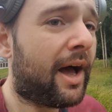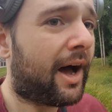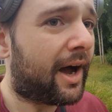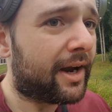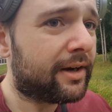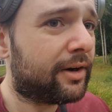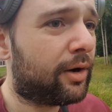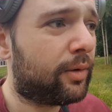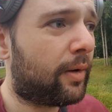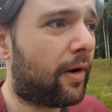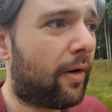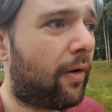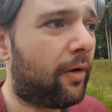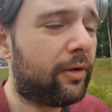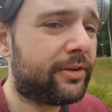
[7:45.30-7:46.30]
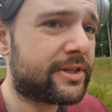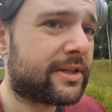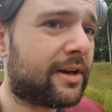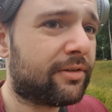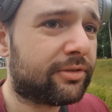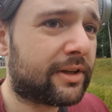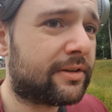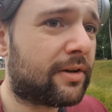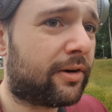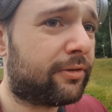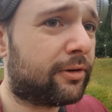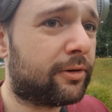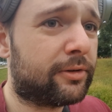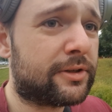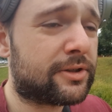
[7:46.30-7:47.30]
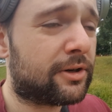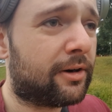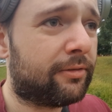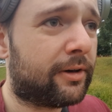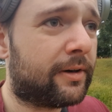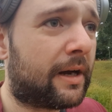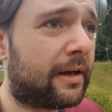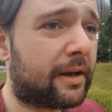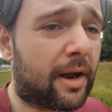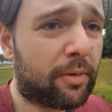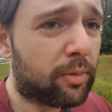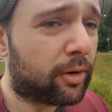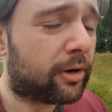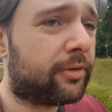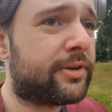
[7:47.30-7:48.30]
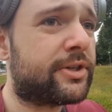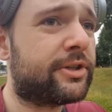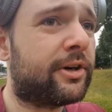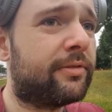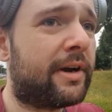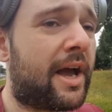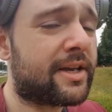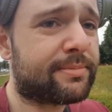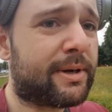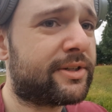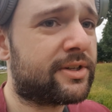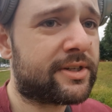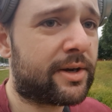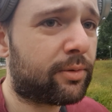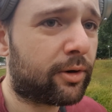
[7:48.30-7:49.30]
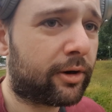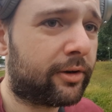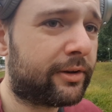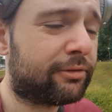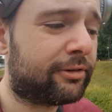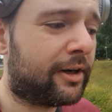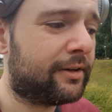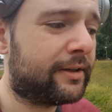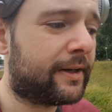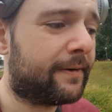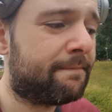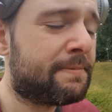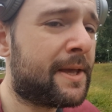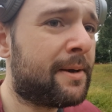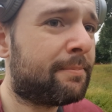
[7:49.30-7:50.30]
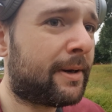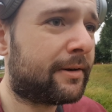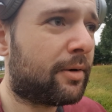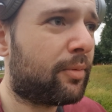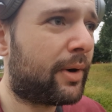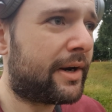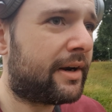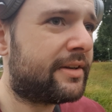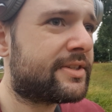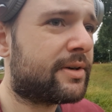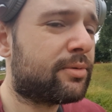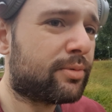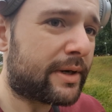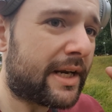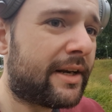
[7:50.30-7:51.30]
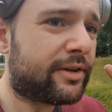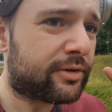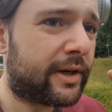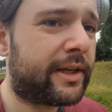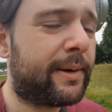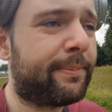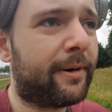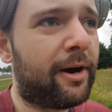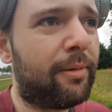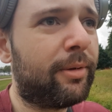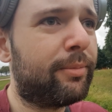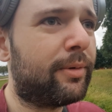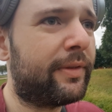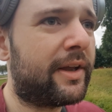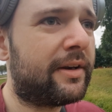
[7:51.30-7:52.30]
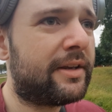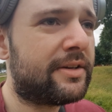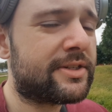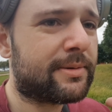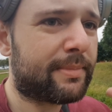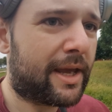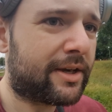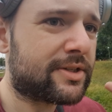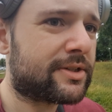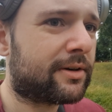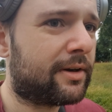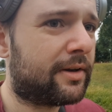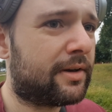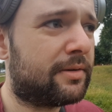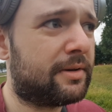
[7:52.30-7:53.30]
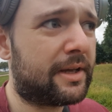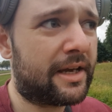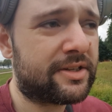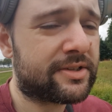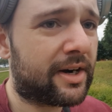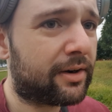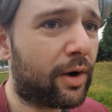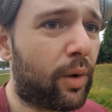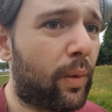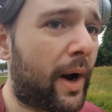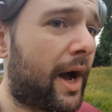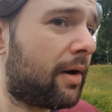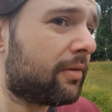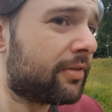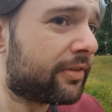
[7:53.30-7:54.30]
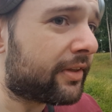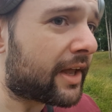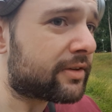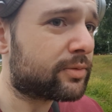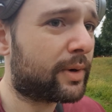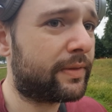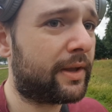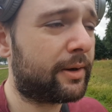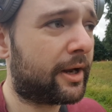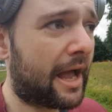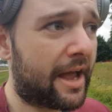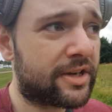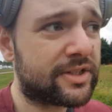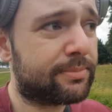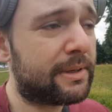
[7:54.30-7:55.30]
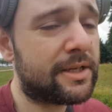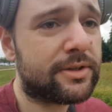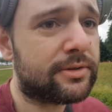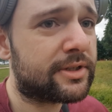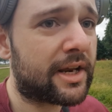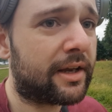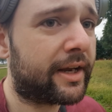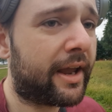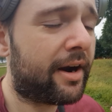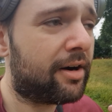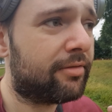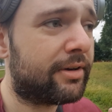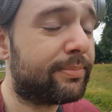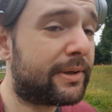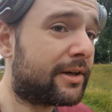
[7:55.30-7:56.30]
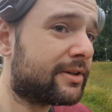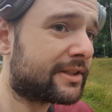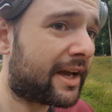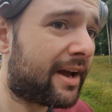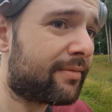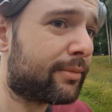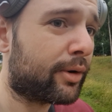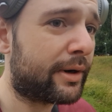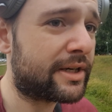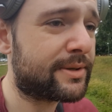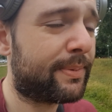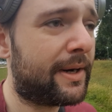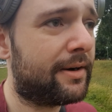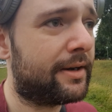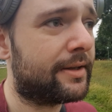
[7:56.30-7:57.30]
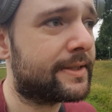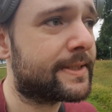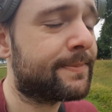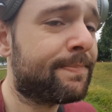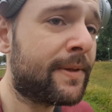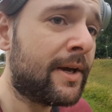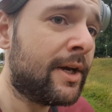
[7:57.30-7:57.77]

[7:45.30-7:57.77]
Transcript: I know all the stuff that for the server. Like, I work on the server as much as I work on the front end. But when it's a really tricky problem, when they need some extra know-how, that's when they ask me to take care of it because I have more experience.